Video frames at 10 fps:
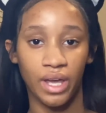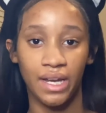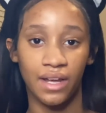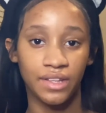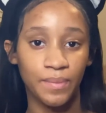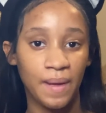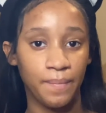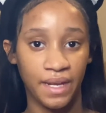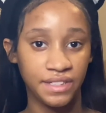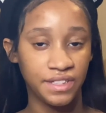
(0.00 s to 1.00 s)
now that my
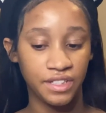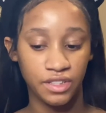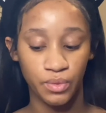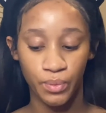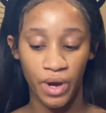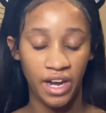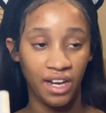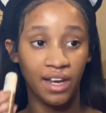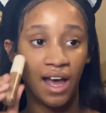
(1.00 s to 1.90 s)
base is ready,